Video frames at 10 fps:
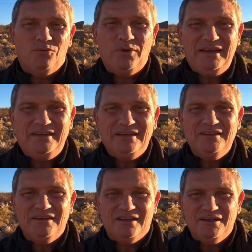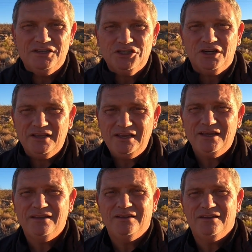we didn't initially
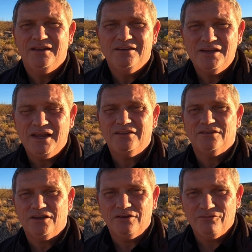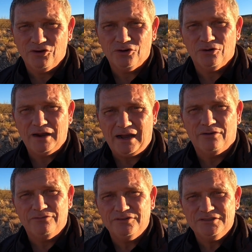take the converter
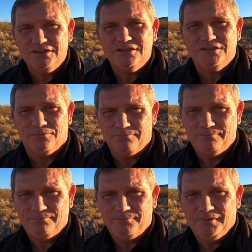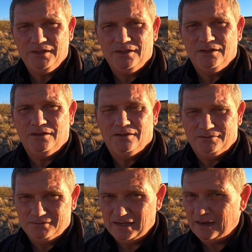out of the system.
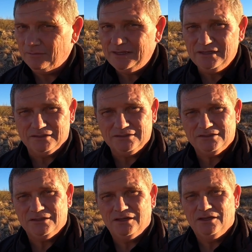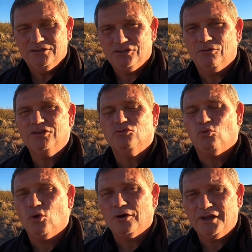Now it is, so it's
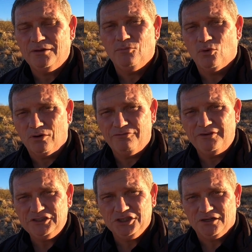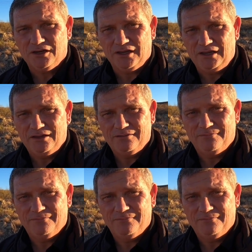working more efficiently.